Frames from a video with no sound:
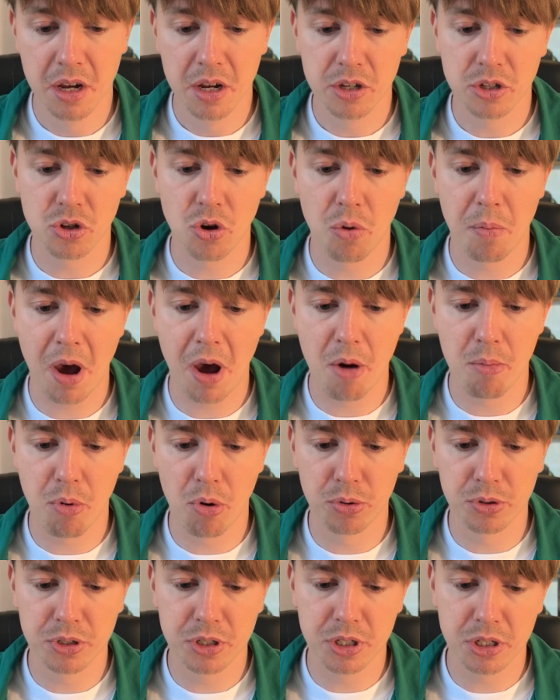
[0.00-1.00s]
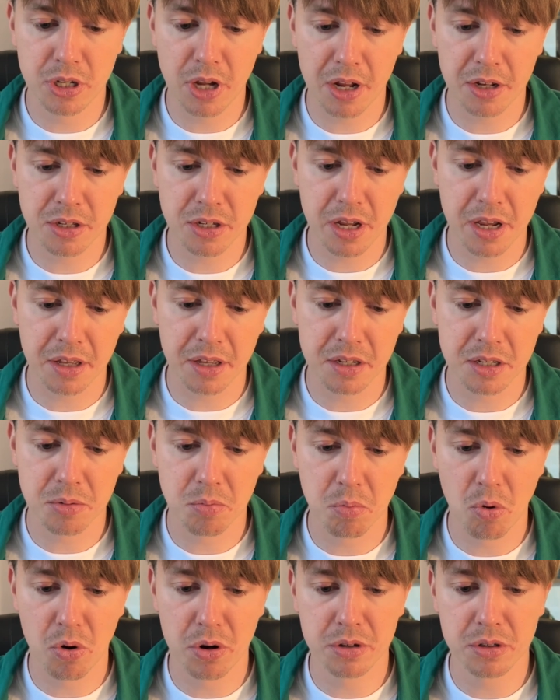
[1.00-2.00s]
So my opponent did not take this
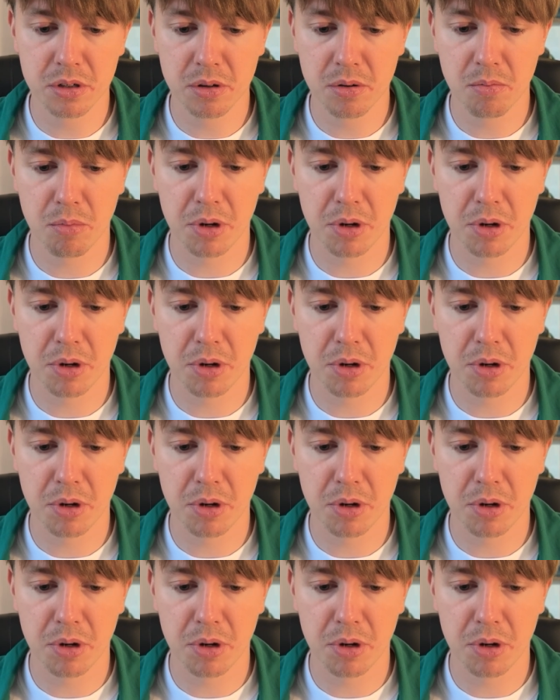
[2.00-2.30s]
pawn,